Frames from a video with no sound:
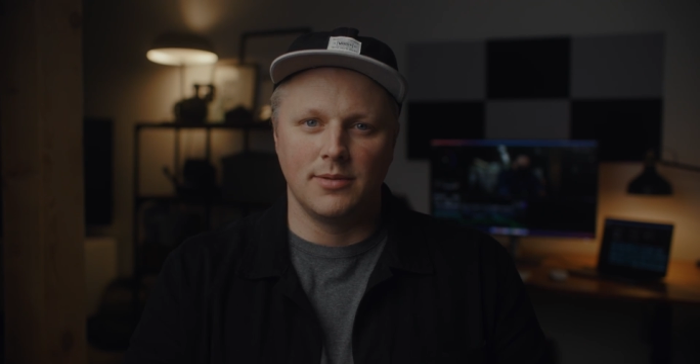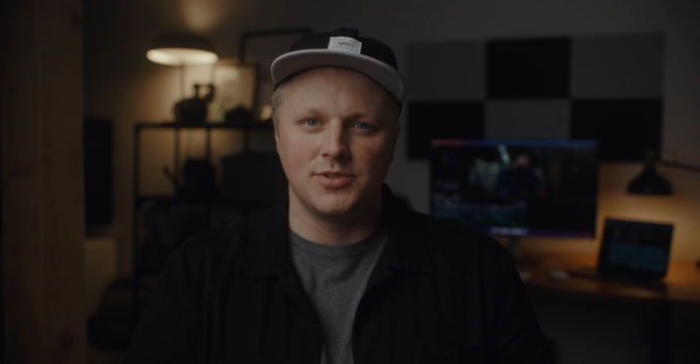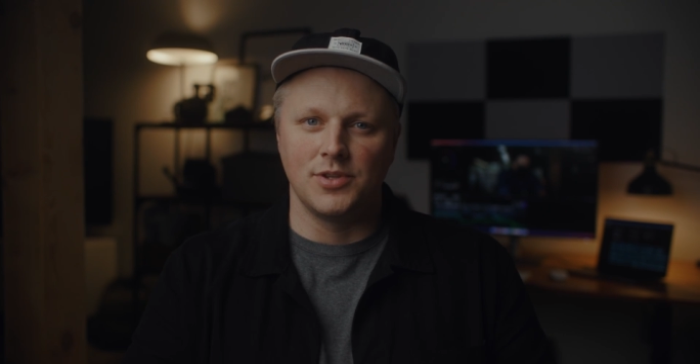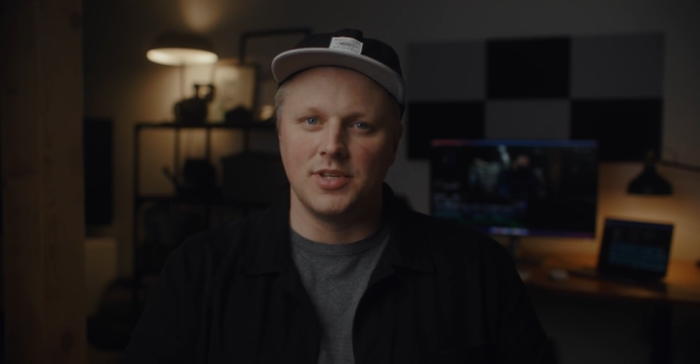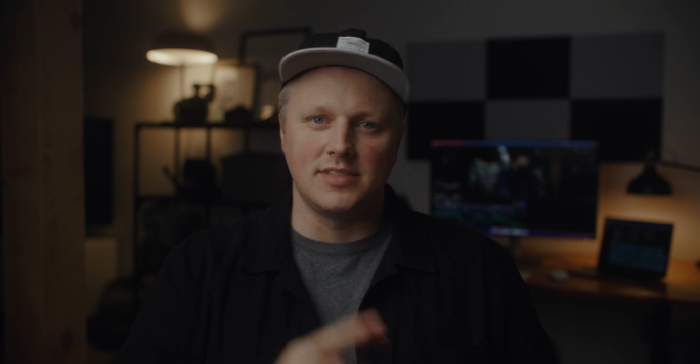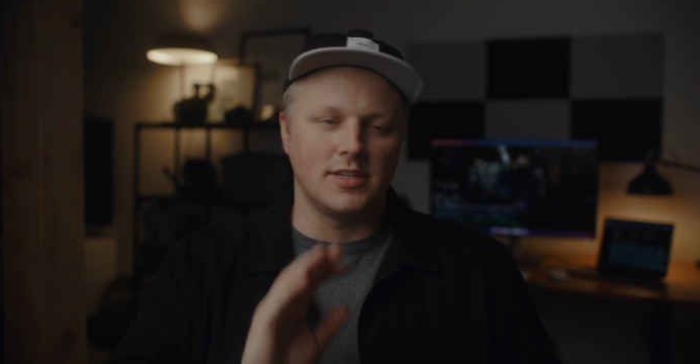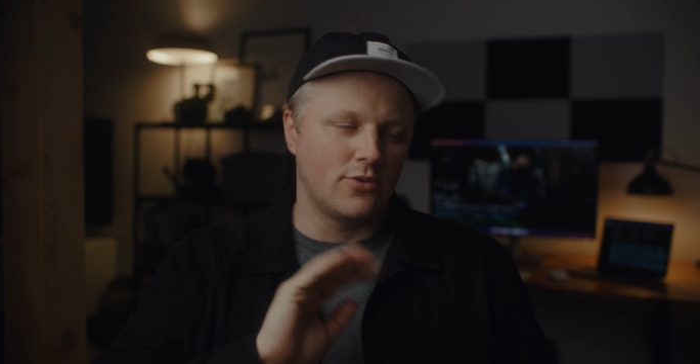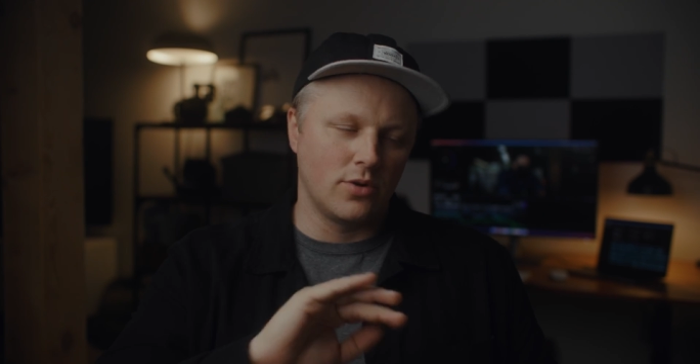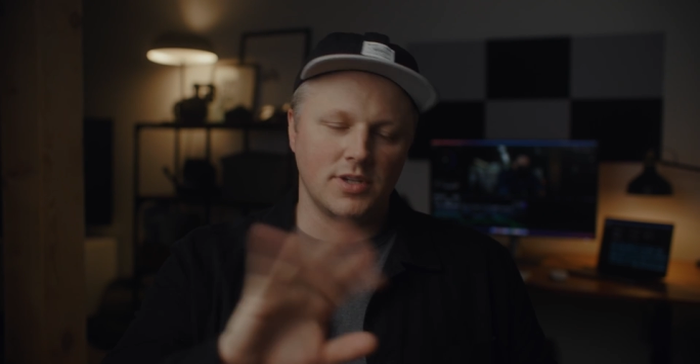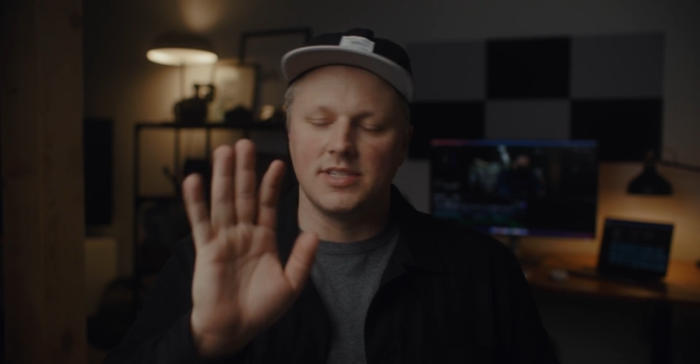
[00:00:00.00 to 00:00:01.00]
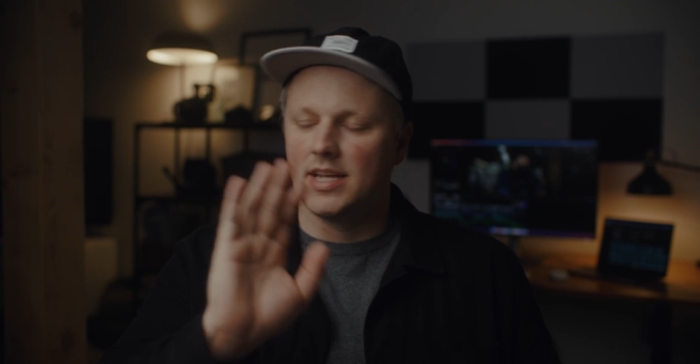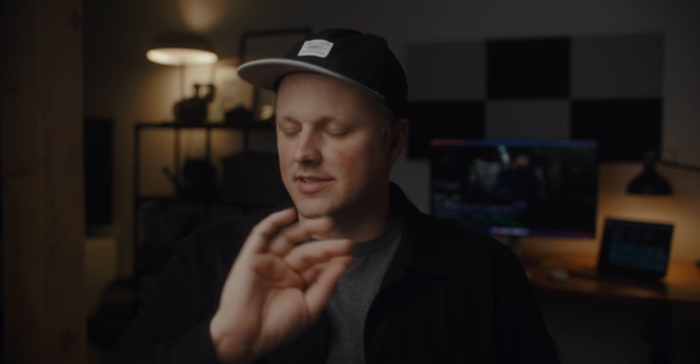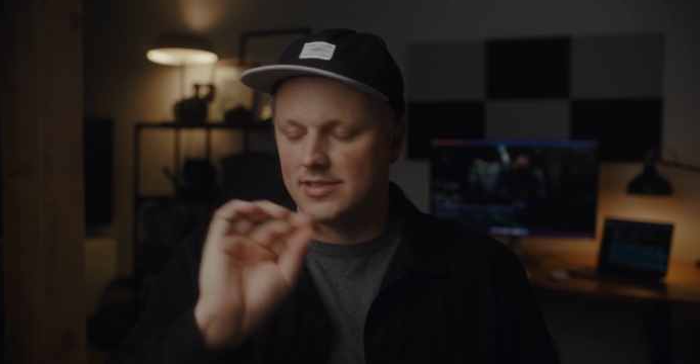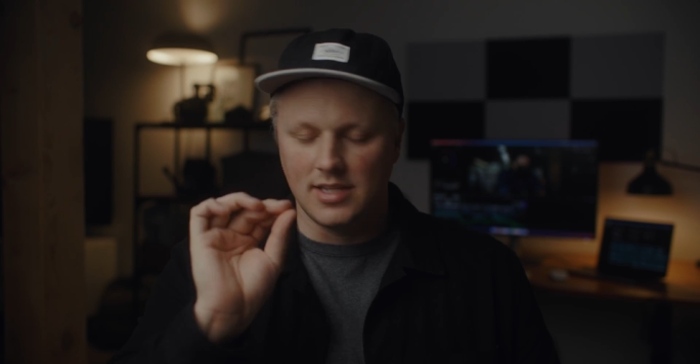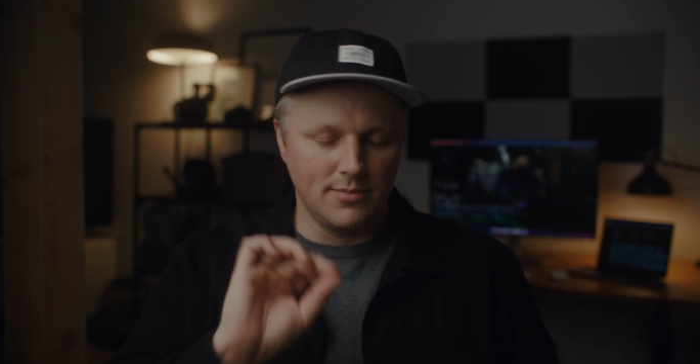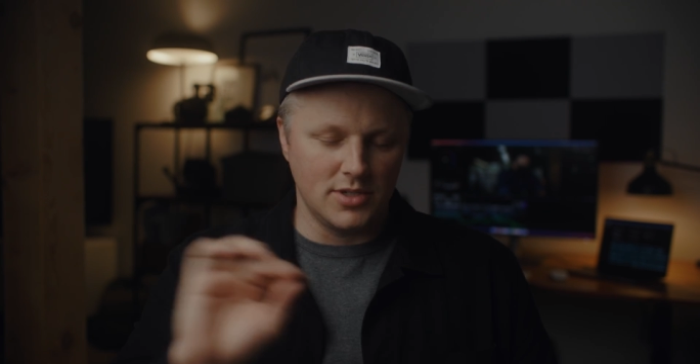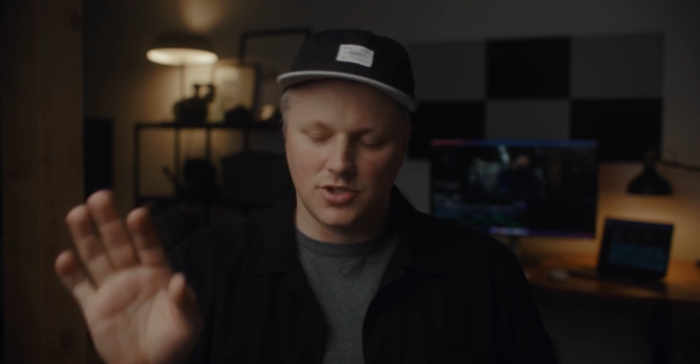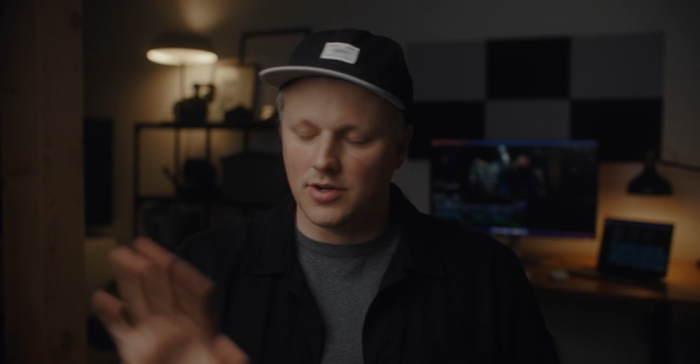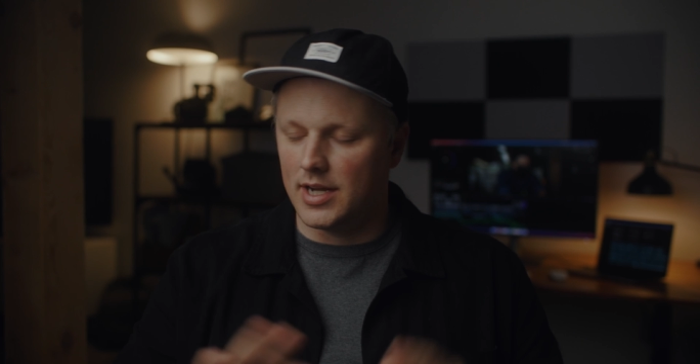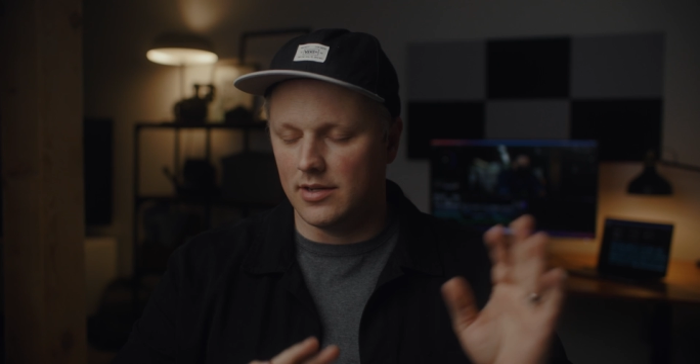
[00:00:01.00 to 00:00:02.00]
So this, of course, yes, the
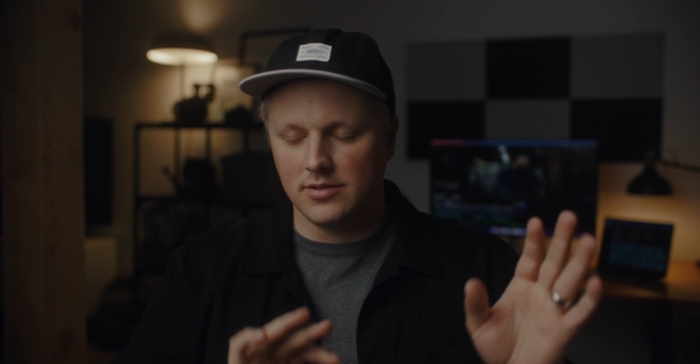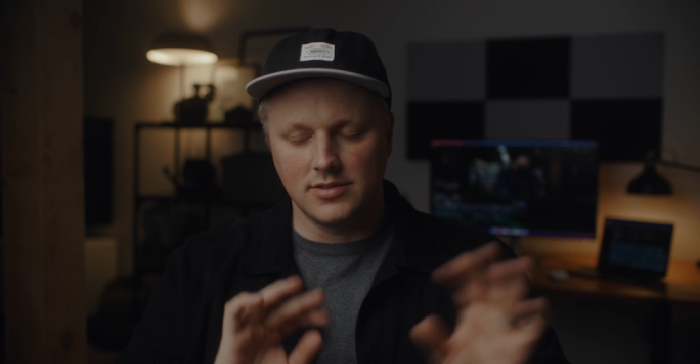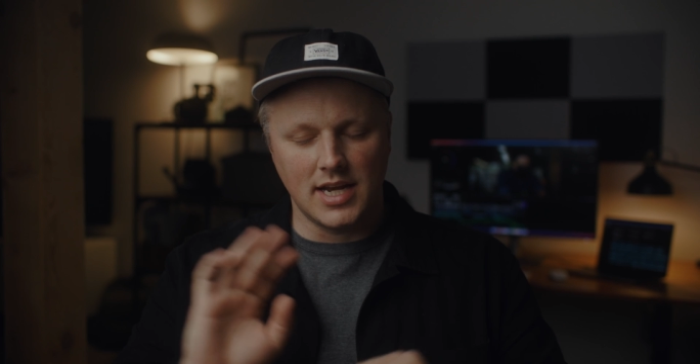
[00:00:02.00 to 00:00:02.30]
image, great,